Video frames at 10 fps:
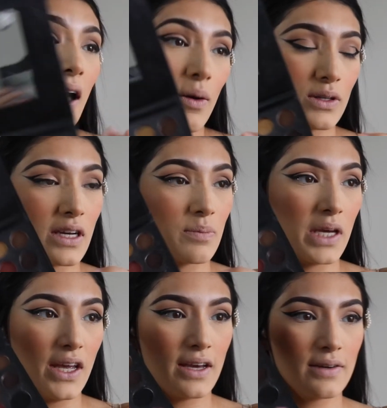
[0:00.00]
I wanna take
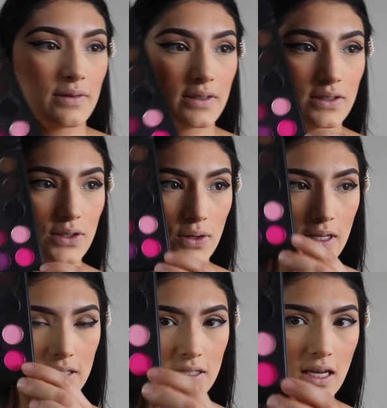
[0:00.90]
pink. So
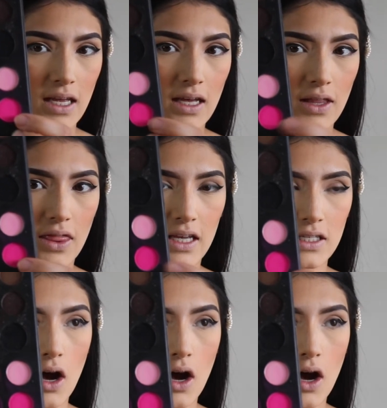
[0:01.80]
let's take this